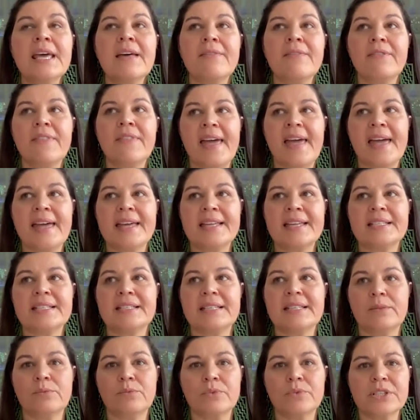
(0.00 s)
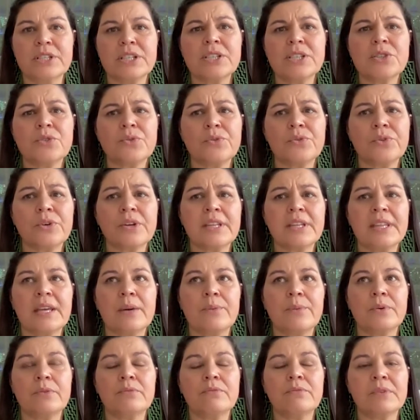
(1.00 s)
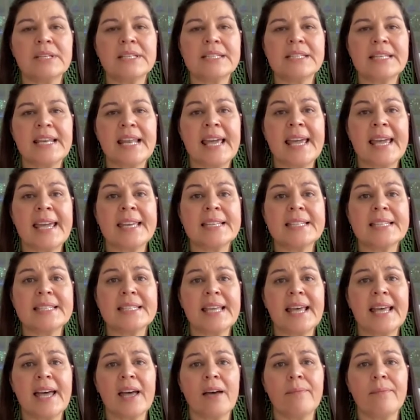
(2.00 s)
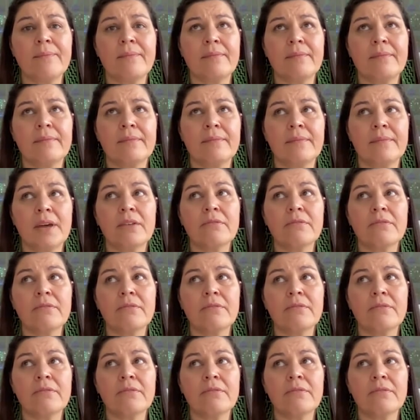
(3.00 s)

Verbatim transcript: that it was a story that would resonate um,